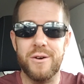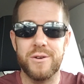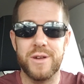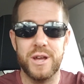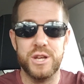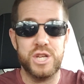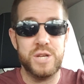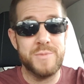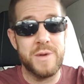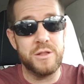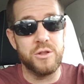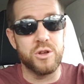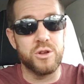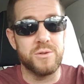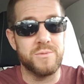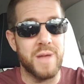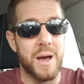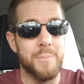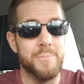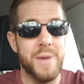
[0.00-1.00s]
Okay, she may
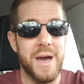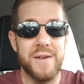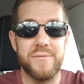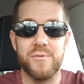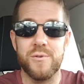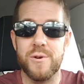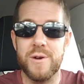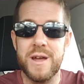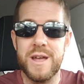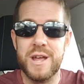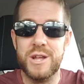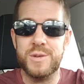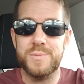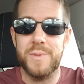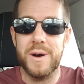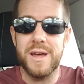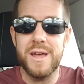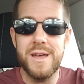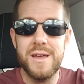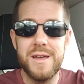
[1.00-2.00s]
look not bad for her age,
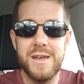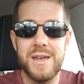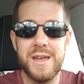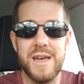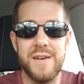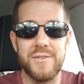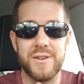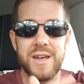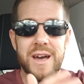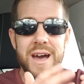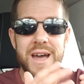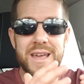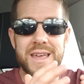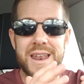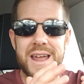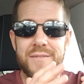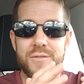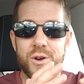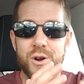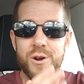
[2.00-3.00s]
but if a guy
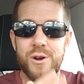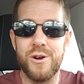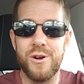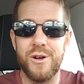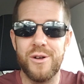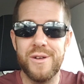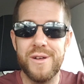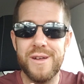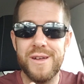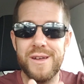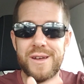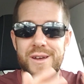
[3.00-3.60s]
can have a girl